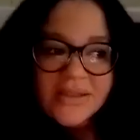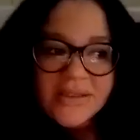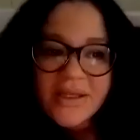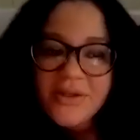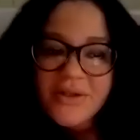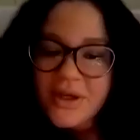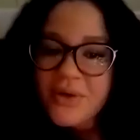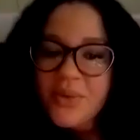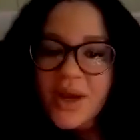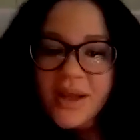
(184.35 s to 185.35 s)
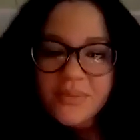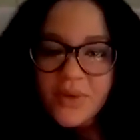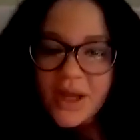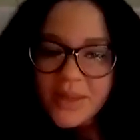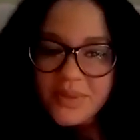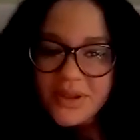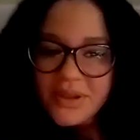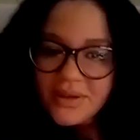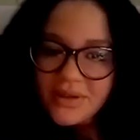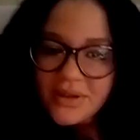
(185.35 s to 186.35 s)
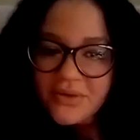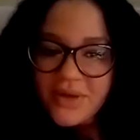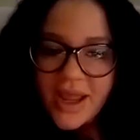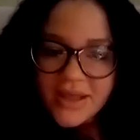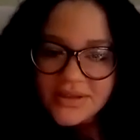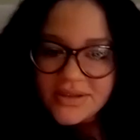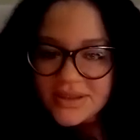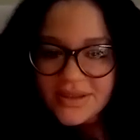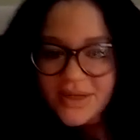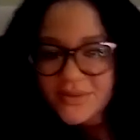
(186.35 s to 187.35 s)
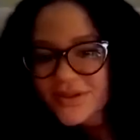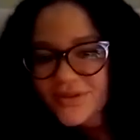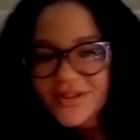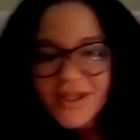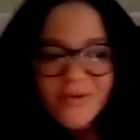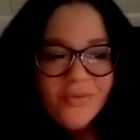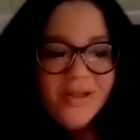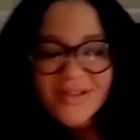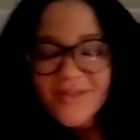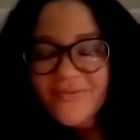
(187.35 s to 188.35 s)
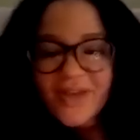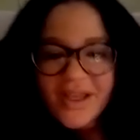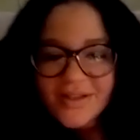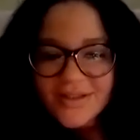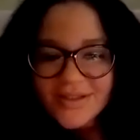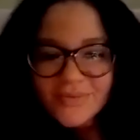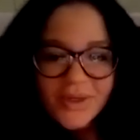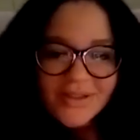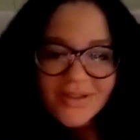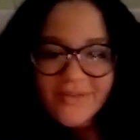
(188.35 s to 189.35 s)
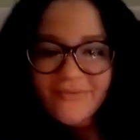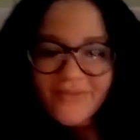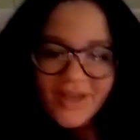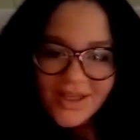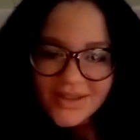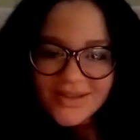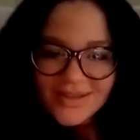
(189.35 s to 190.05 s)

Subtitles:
say, why be, nasty? And I was gonna say, well, what's the fuss? What the fuss?